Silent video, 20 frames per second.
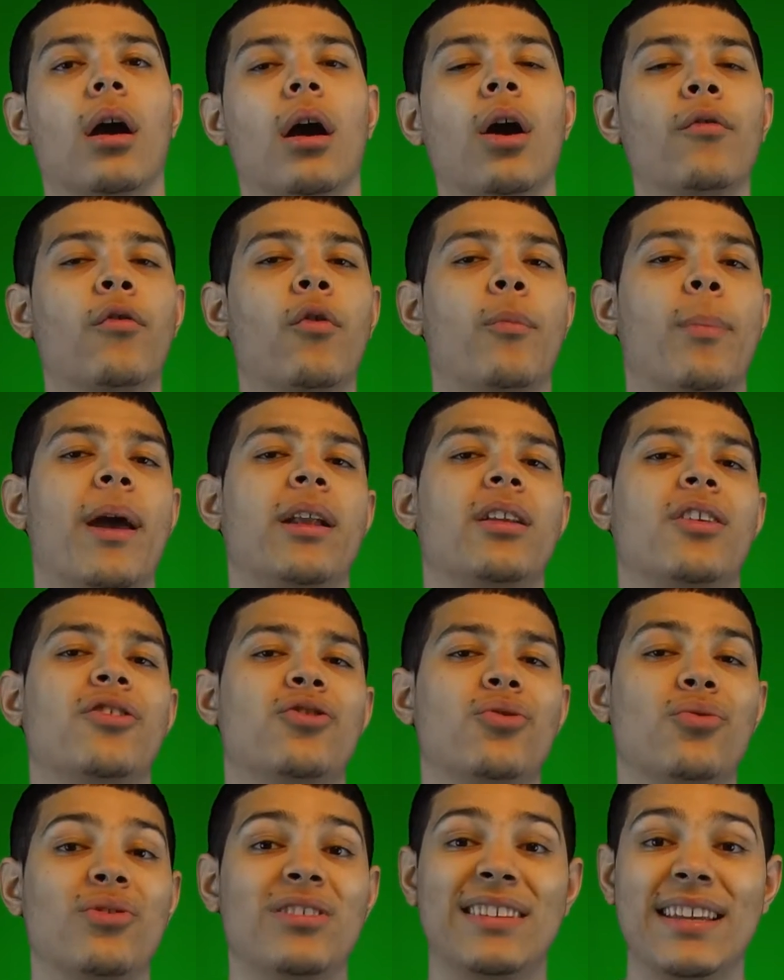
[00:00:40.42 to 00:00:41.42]
Kung Fu Panda
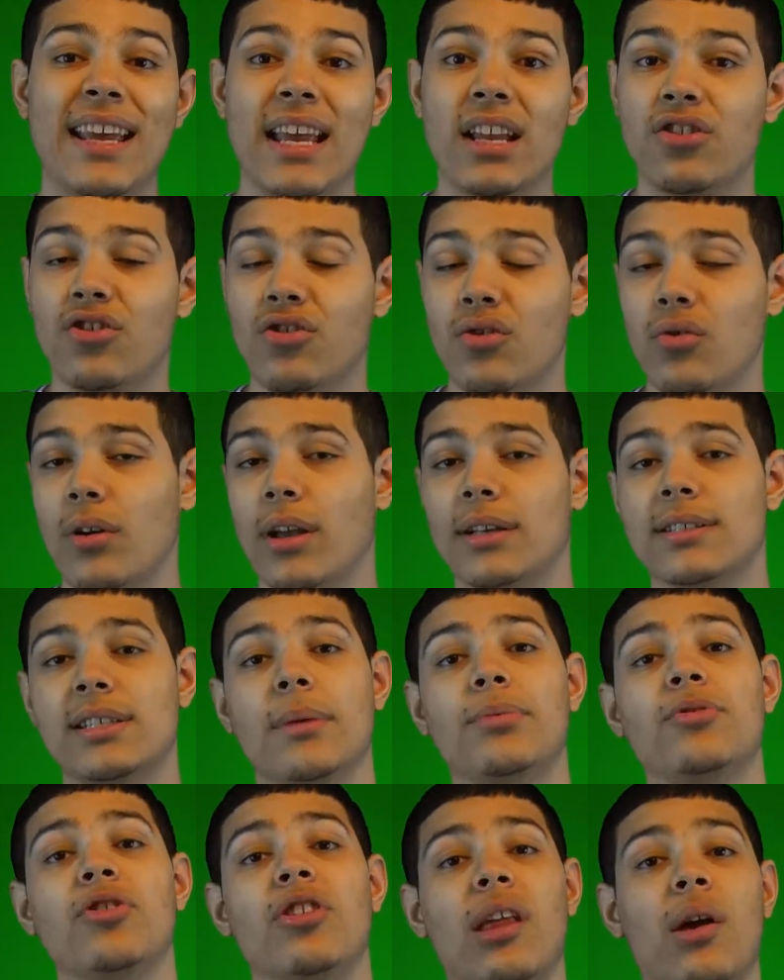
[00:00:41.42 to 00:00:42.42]
2 did do
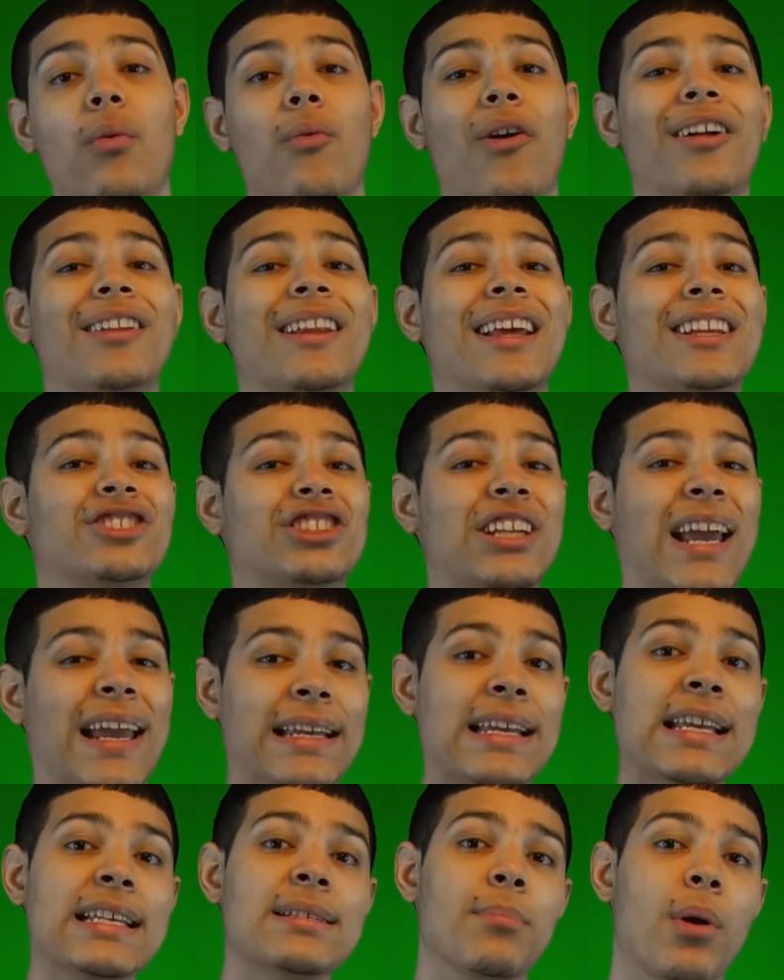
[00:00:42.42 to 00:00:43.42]
exceptionally well in
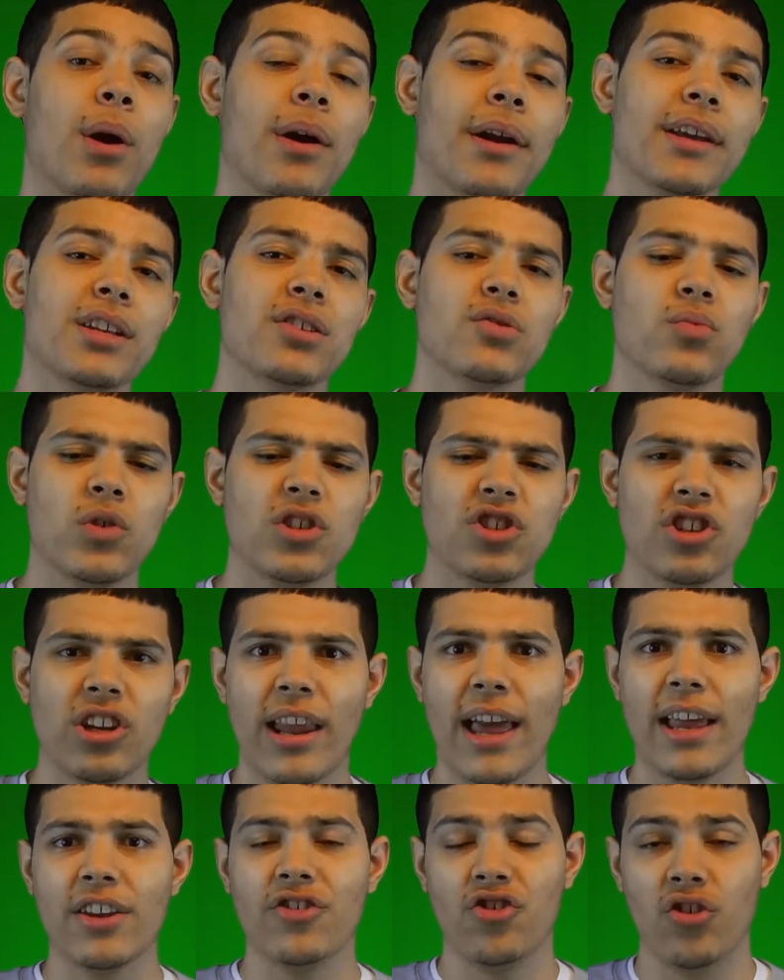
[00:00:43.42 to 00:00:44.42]
Chinese markets, which
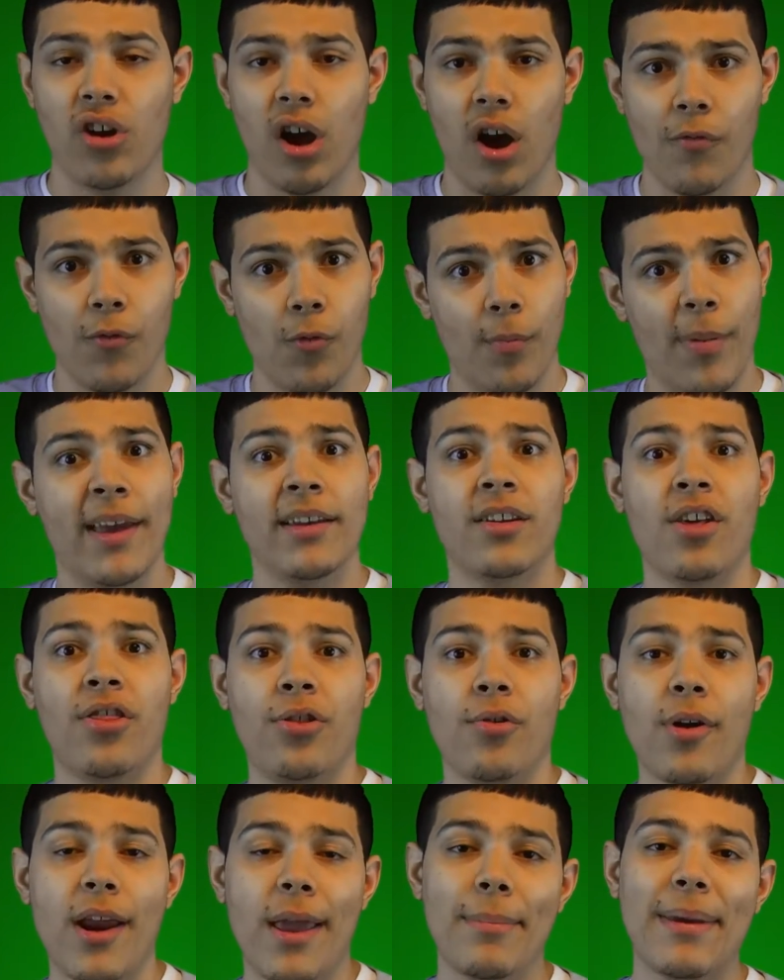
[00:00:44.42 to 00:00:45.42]
led to Kung Fu Panda
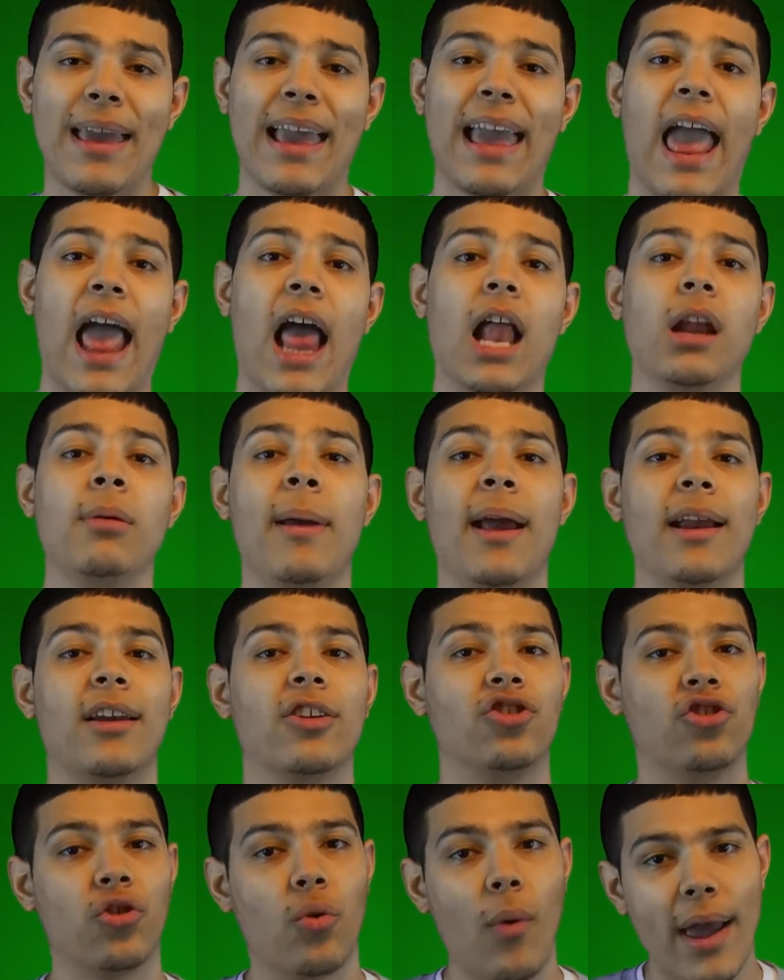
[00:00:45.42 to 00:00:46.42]
3 being
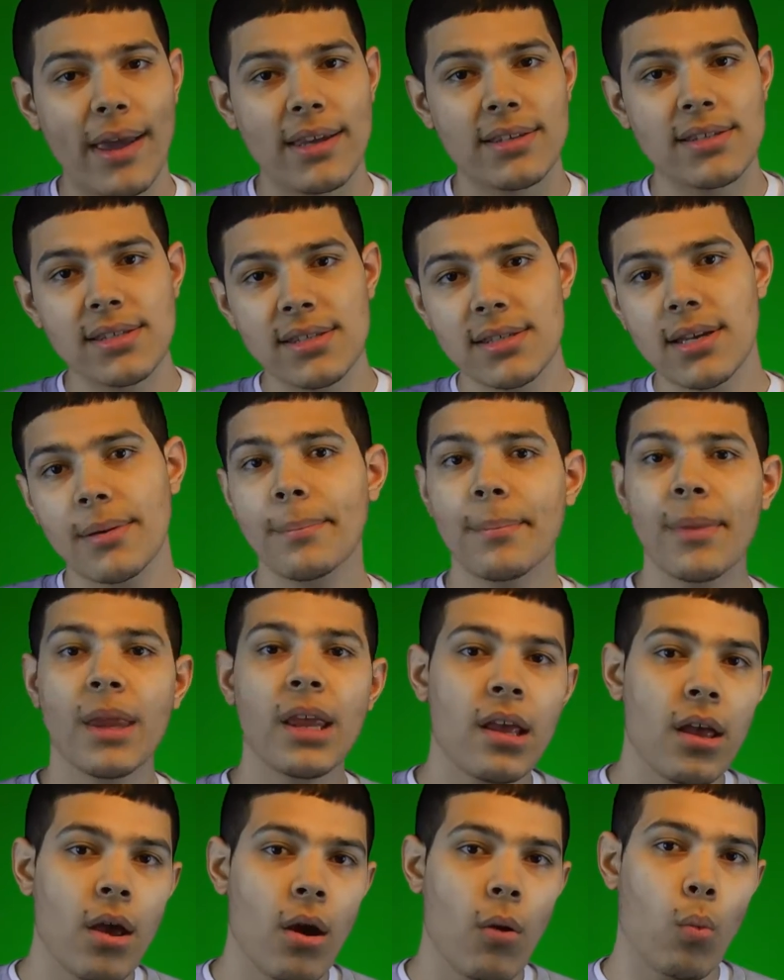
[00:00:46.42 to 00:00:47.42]
animated twice,
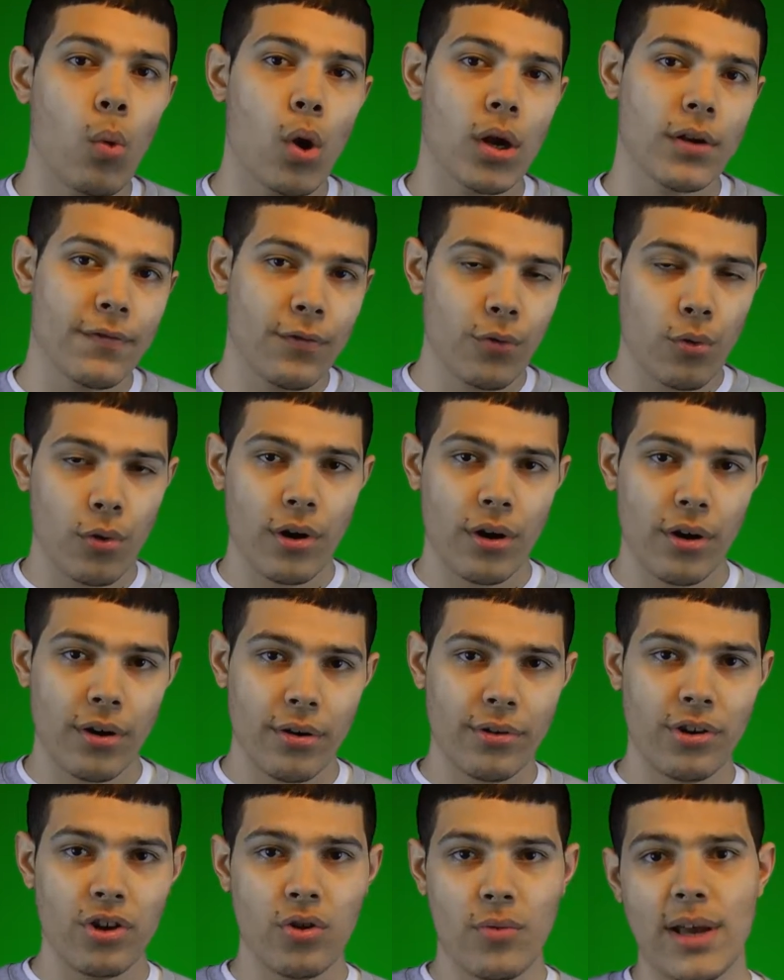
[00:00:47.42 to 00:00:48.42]
one
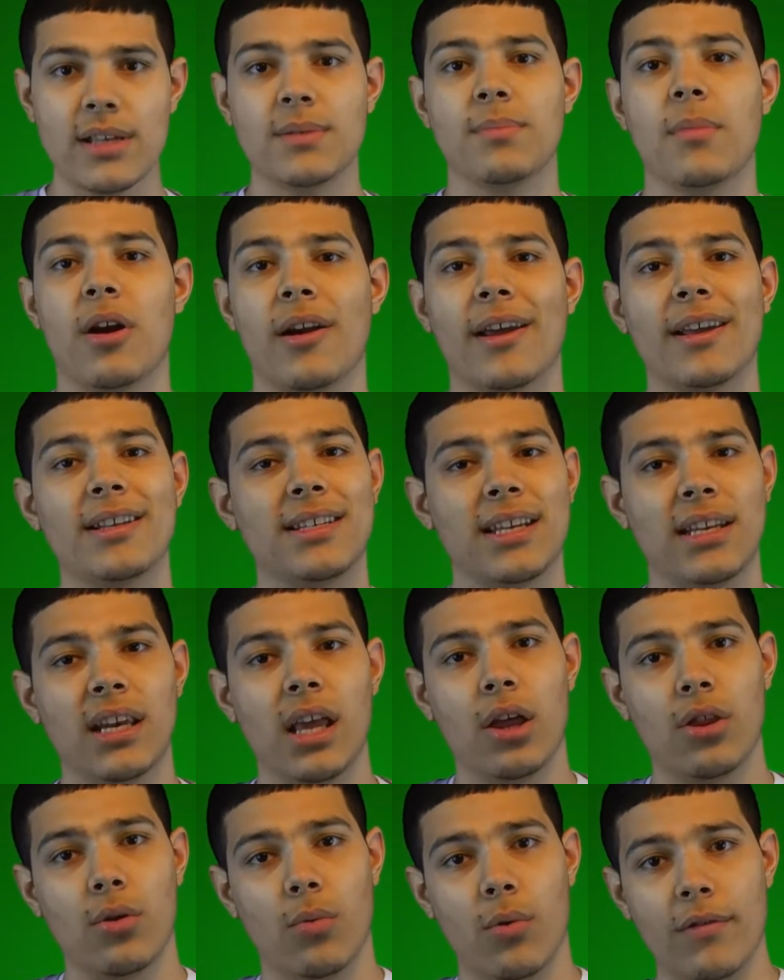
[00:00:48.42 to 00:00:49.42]
for US markets and
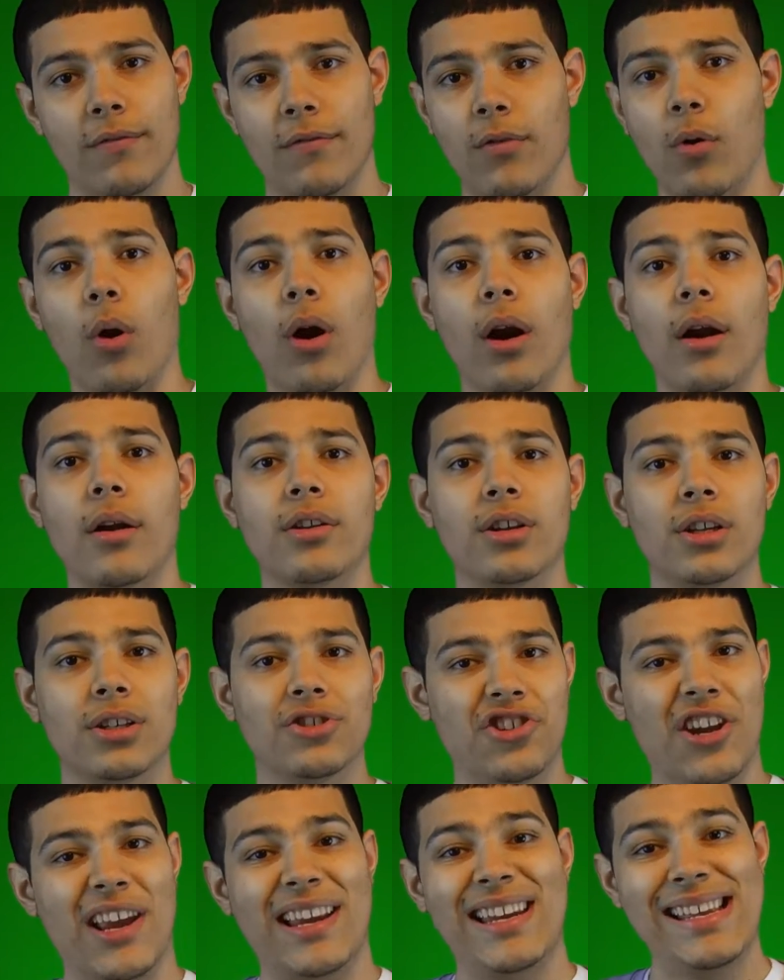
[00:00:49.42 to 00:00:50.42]
the other one for
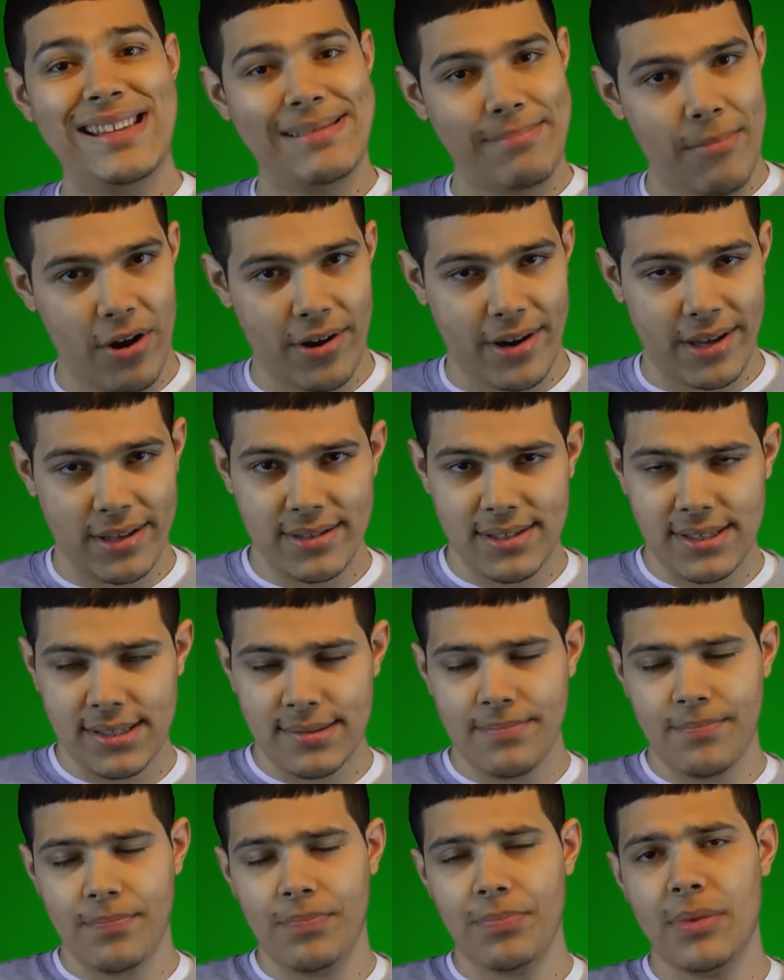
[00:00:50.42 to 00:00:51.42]
Chinese
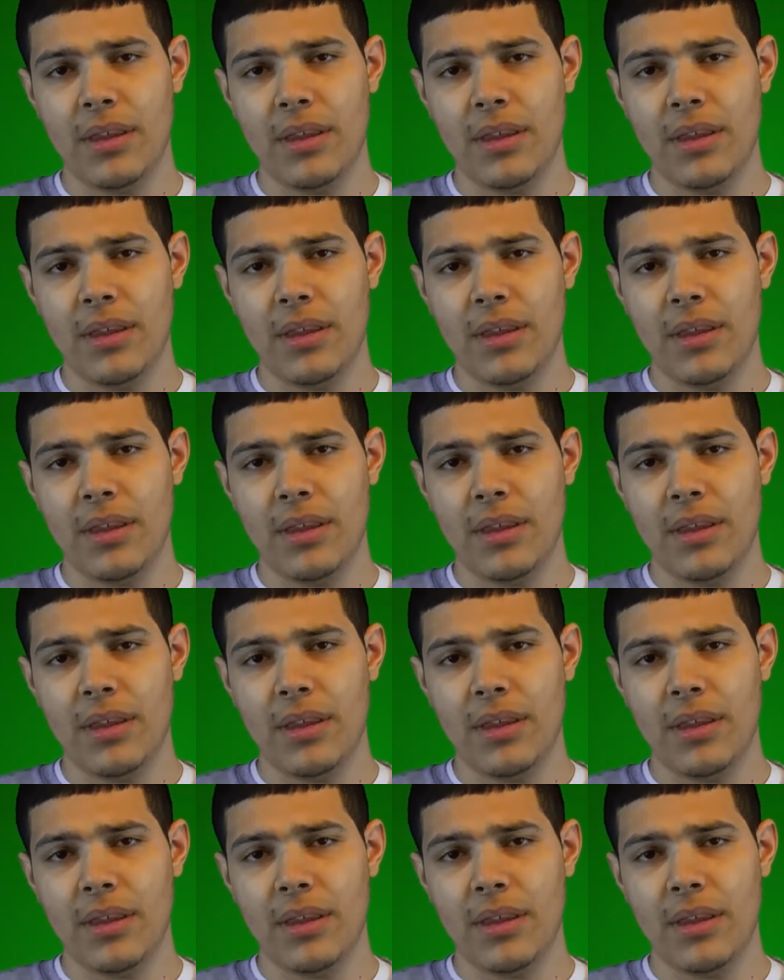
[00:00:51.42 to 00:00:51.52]
markets.